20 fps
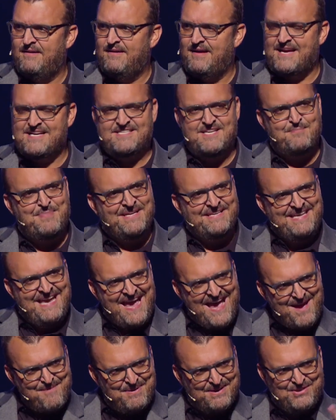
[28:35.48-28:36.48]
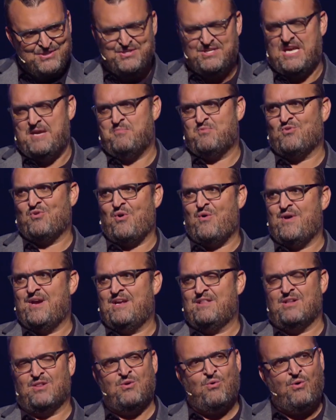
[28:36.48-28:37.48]
I said, But yeah, but you keep growing
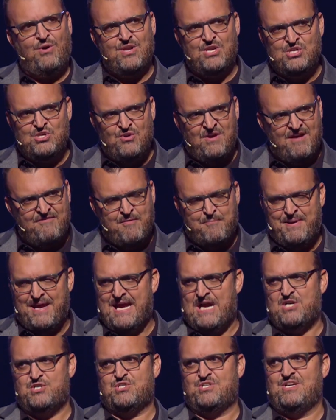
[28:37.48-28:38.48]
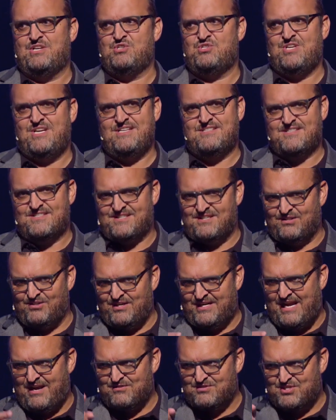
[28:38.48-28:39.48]
in the Lord and you have a passion in Jesus, and
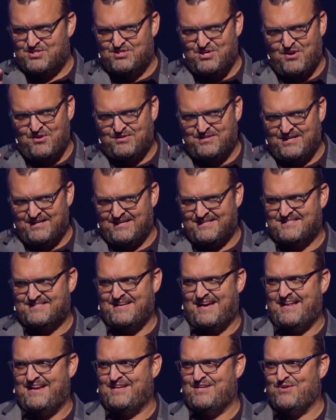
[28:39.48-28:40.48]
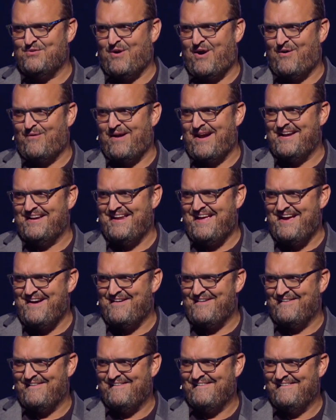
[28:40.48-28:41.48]
look how stoked and excited you are right
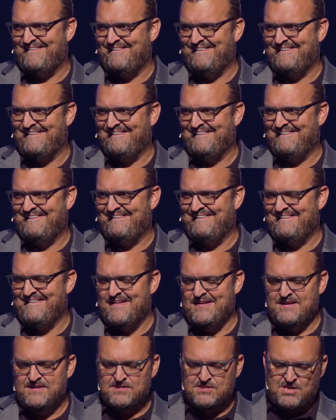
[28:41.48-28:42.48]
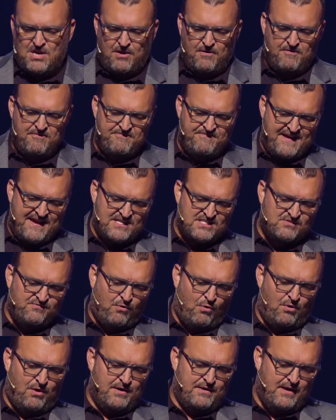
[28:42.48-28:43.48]
now. So, fast
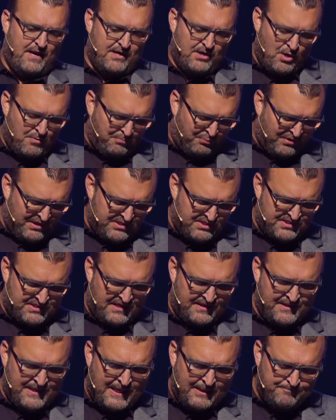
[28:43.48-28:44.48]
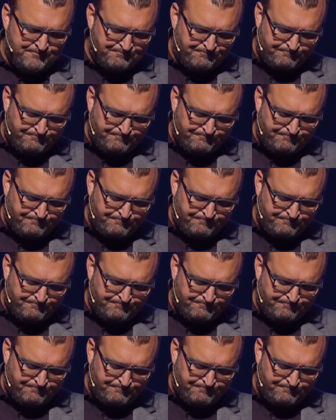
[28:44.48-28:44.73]
forward, I go preach Sunday,